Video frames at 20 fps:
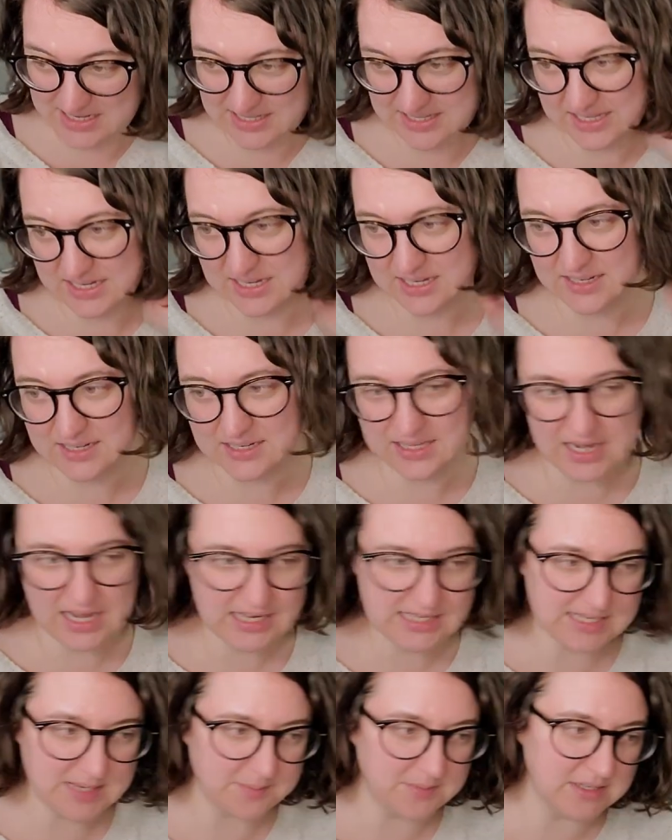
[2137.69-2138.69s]
And then the
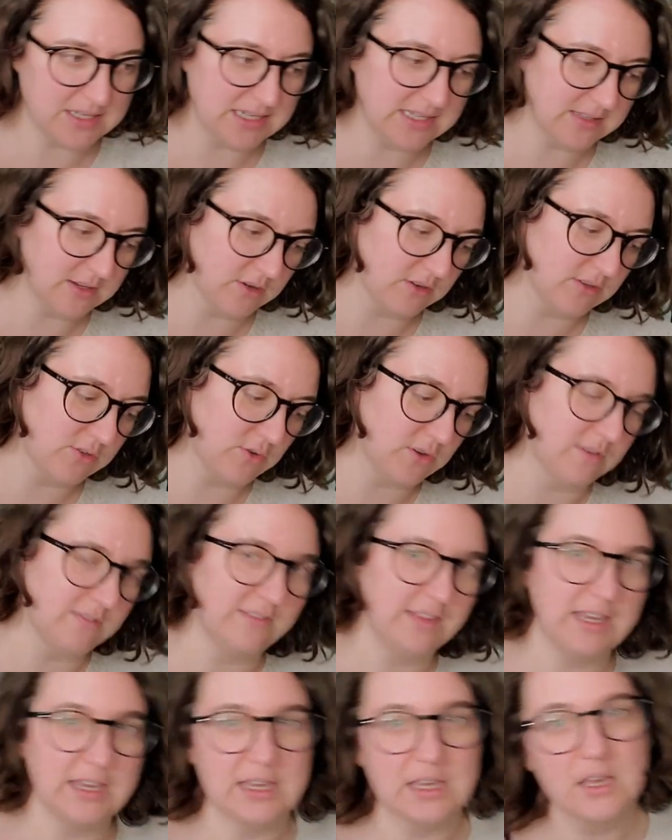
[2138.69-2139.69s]
next couple days are sort of
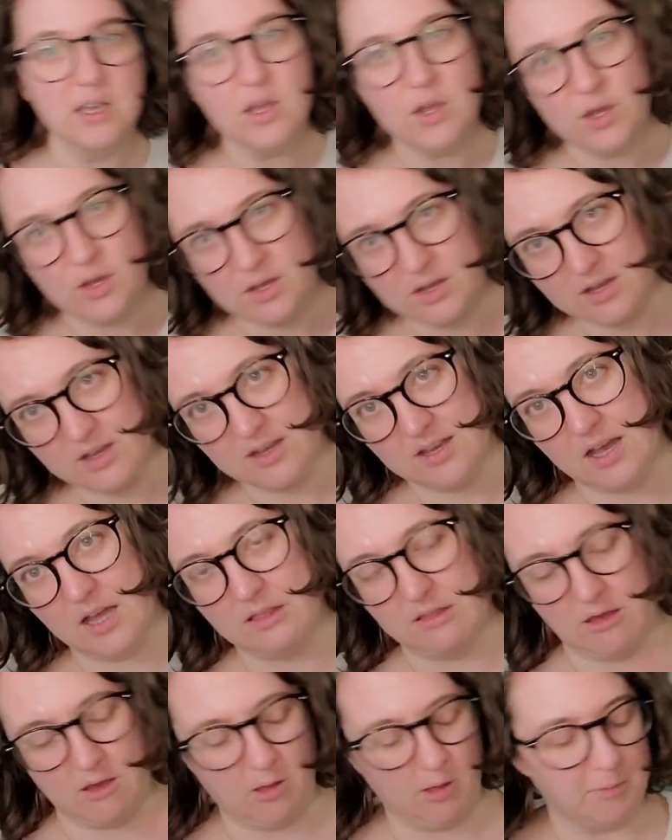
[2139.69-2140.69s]
like a
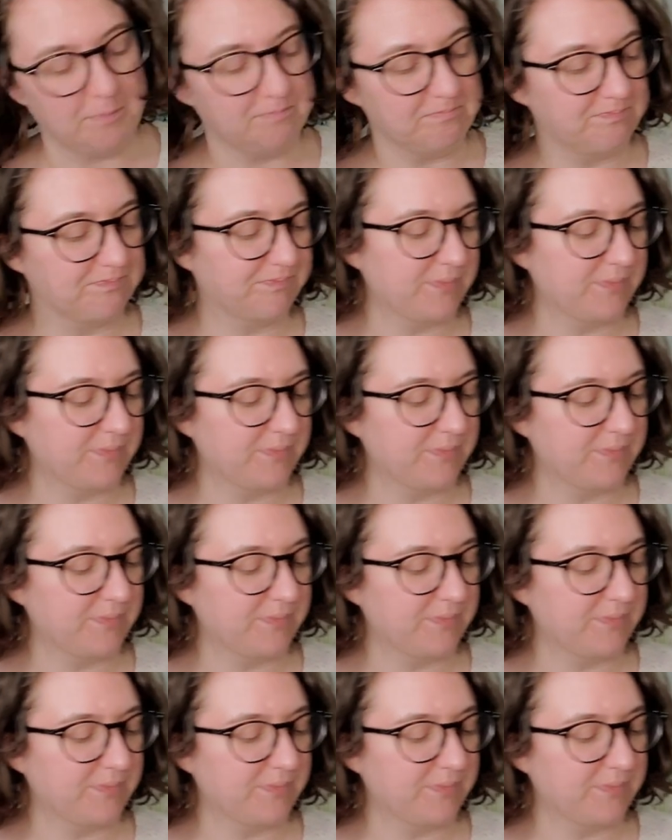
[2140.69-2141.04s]
lull.